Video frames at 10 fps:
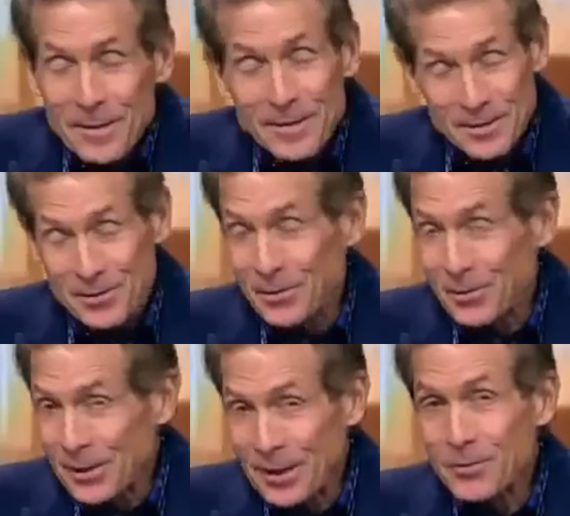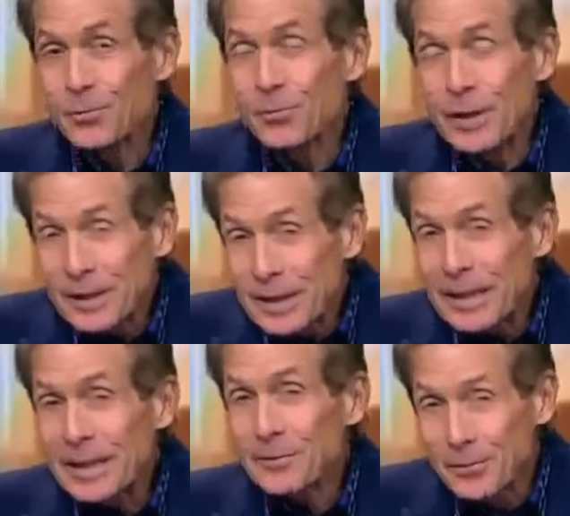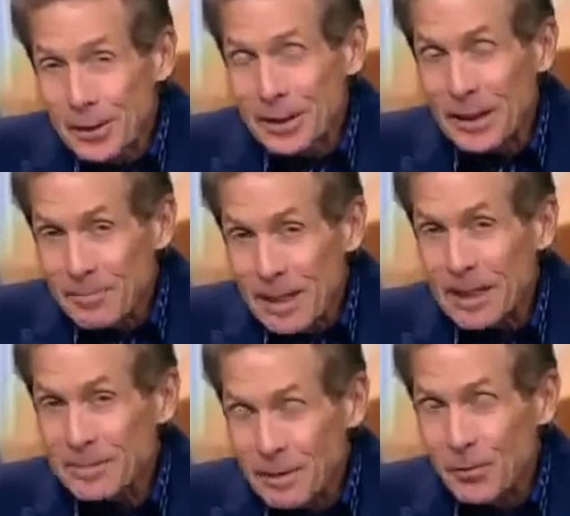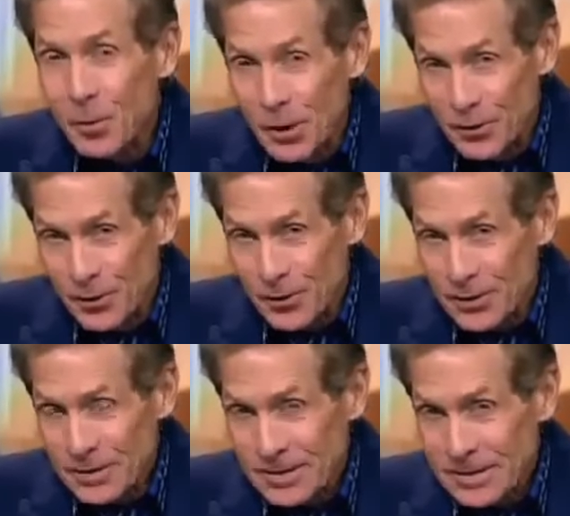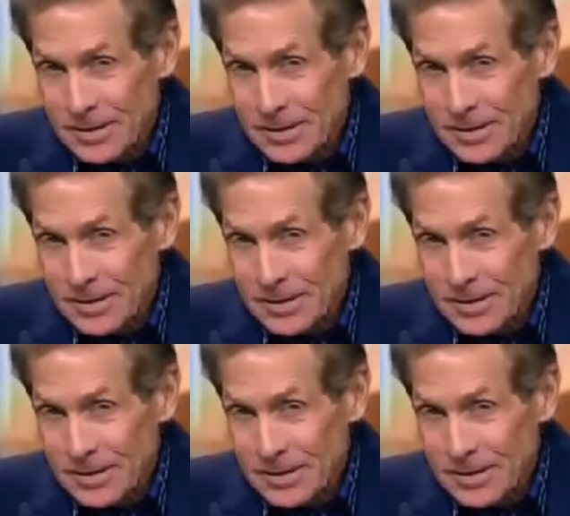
This story really, really makes me wonder